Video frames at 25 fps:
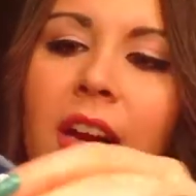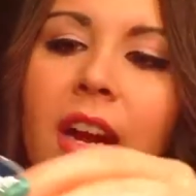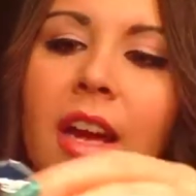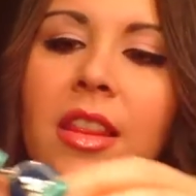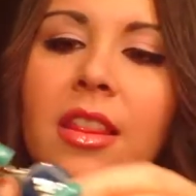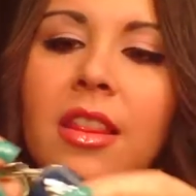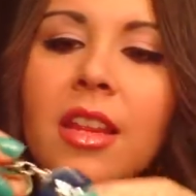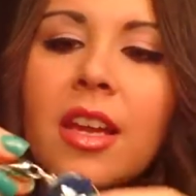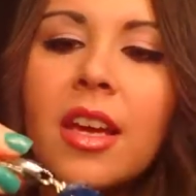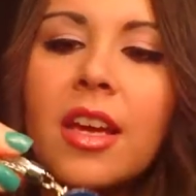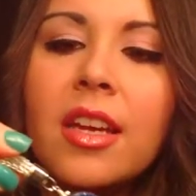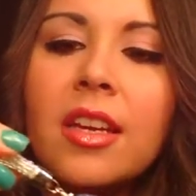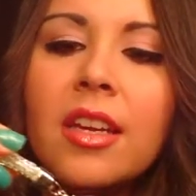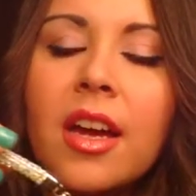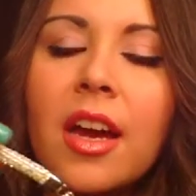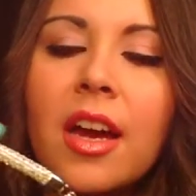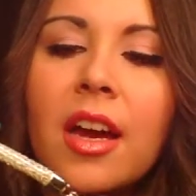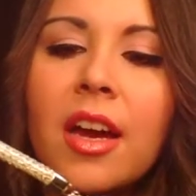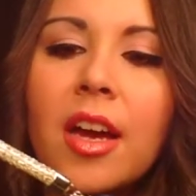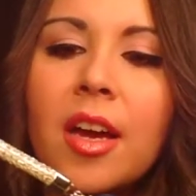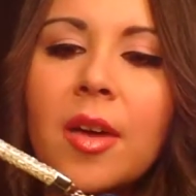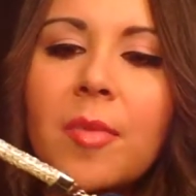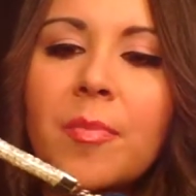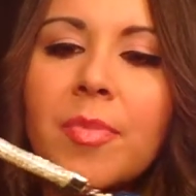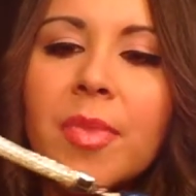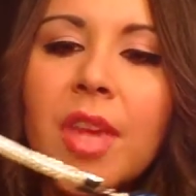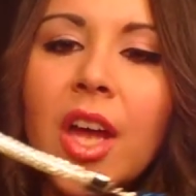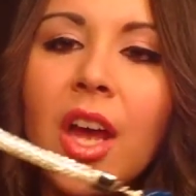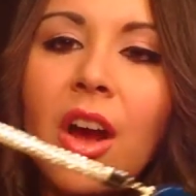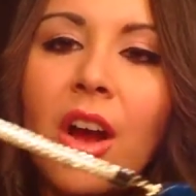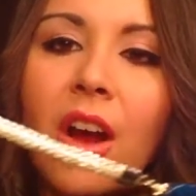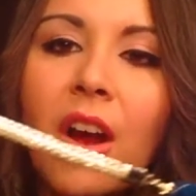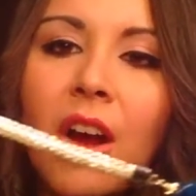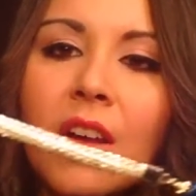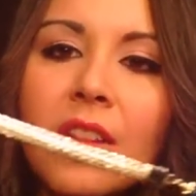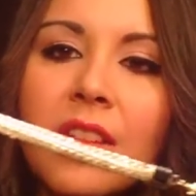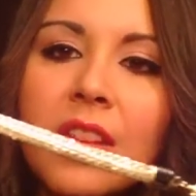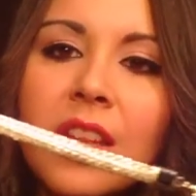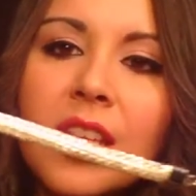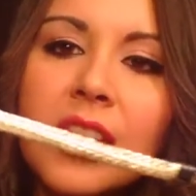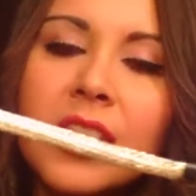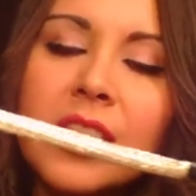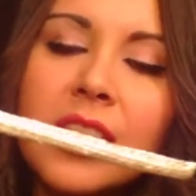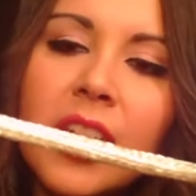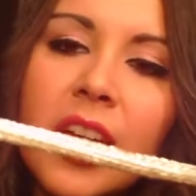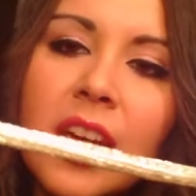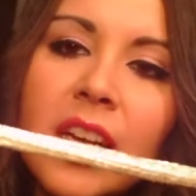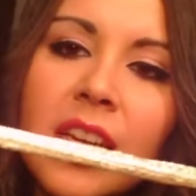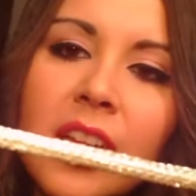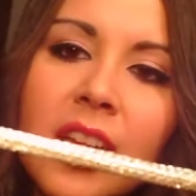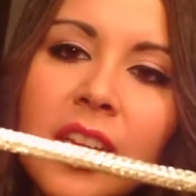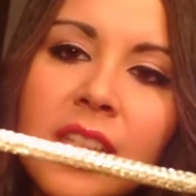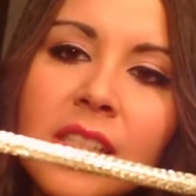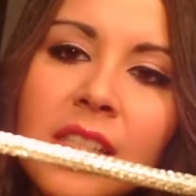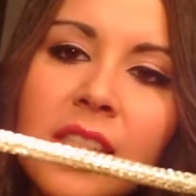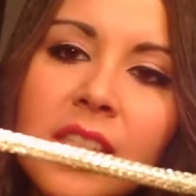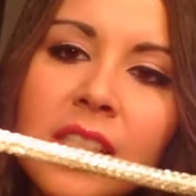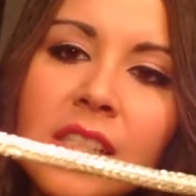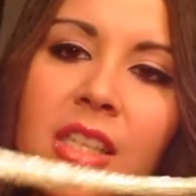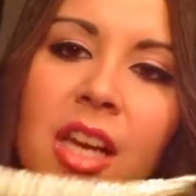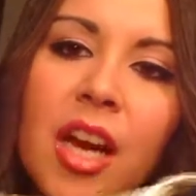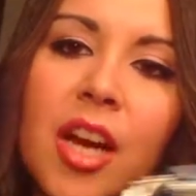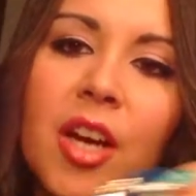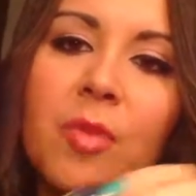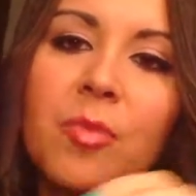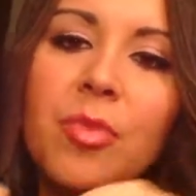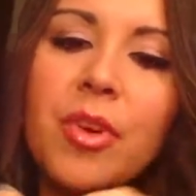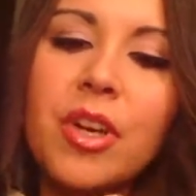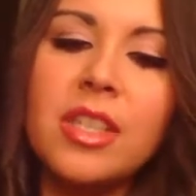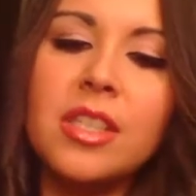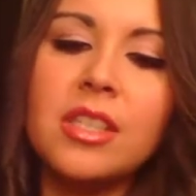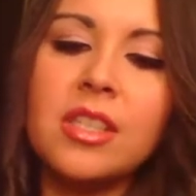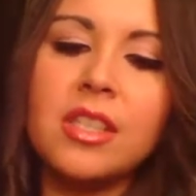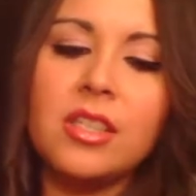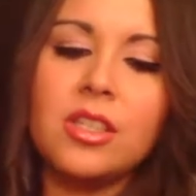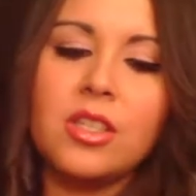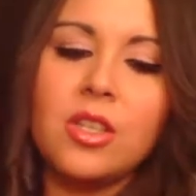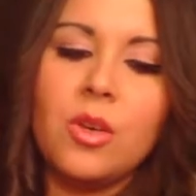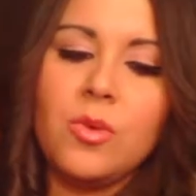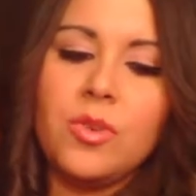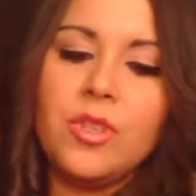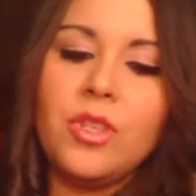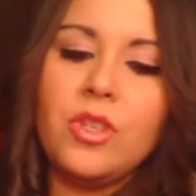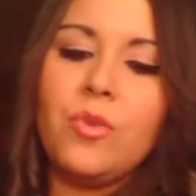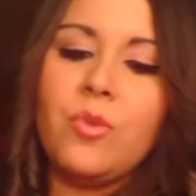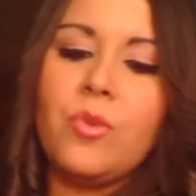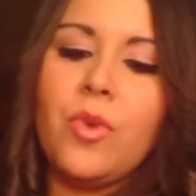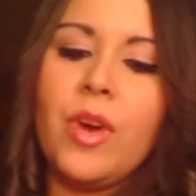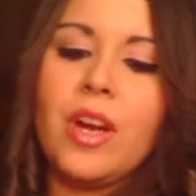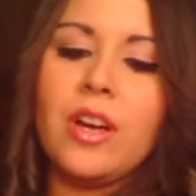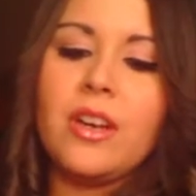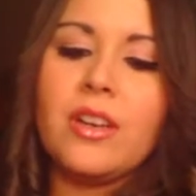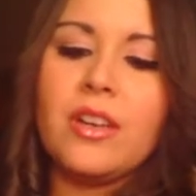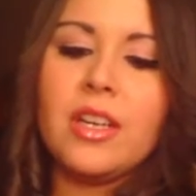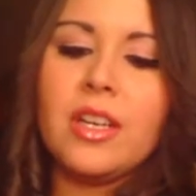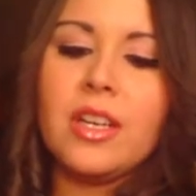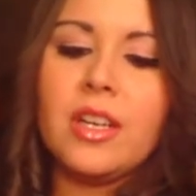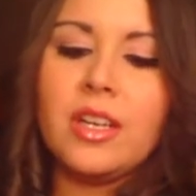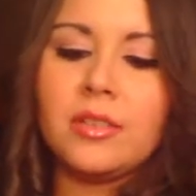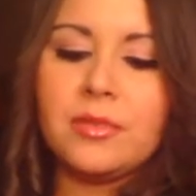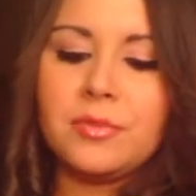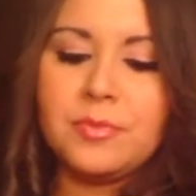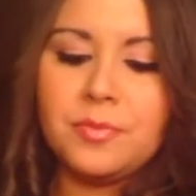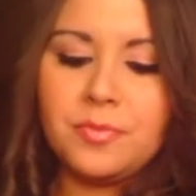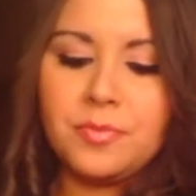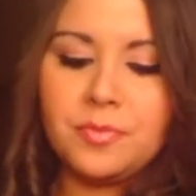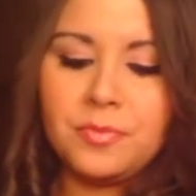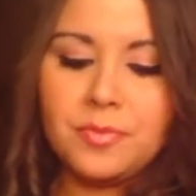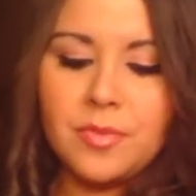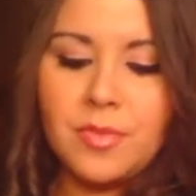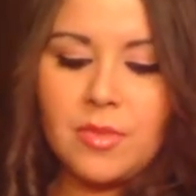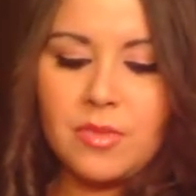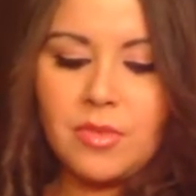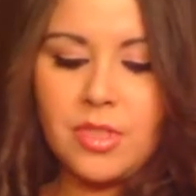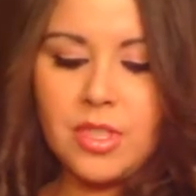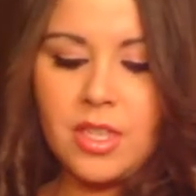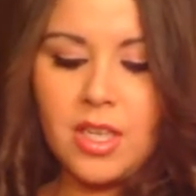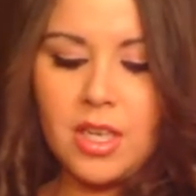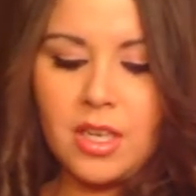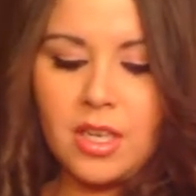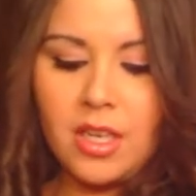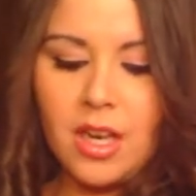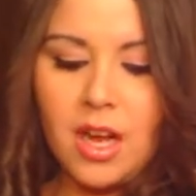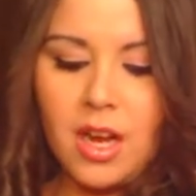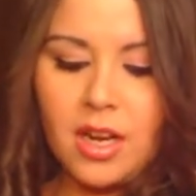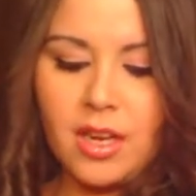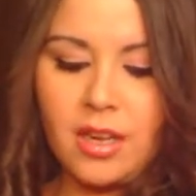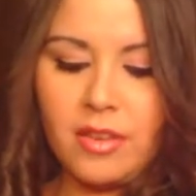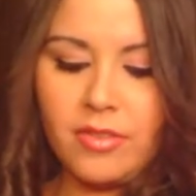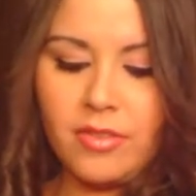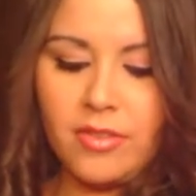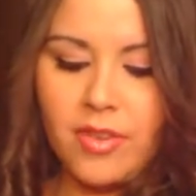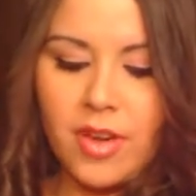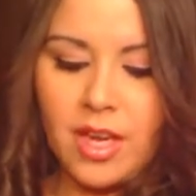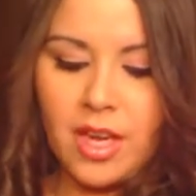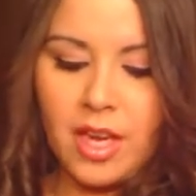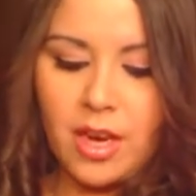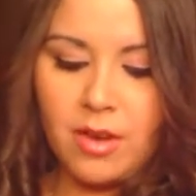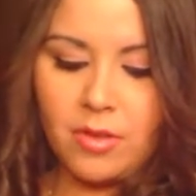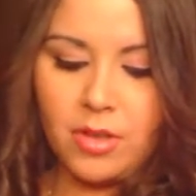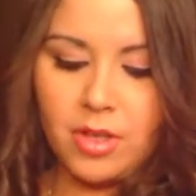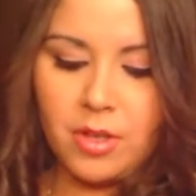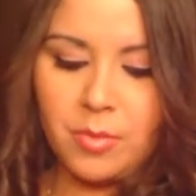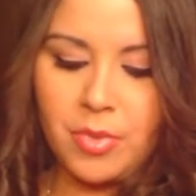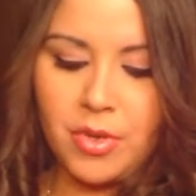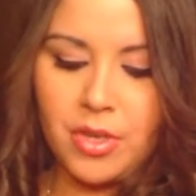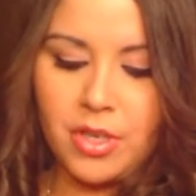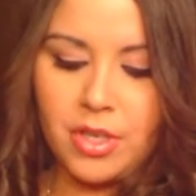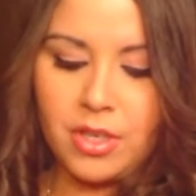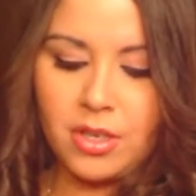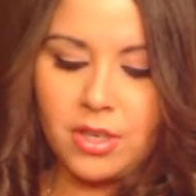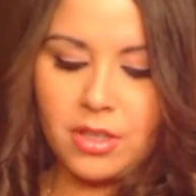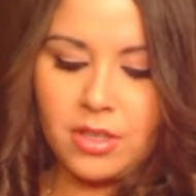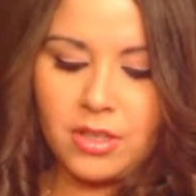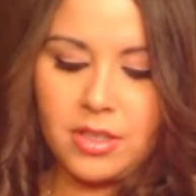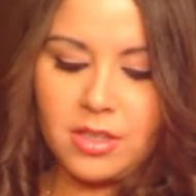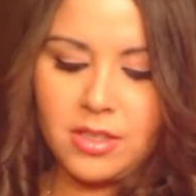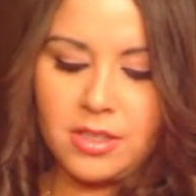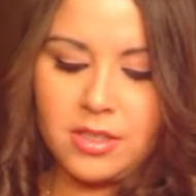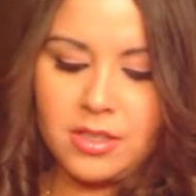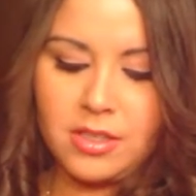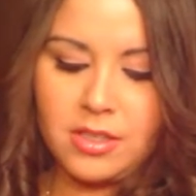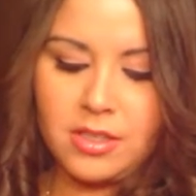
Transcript: And then um, on this side, that's the entire bracelet. So when you wear it, I'm just going to kind of, I can't really put it on because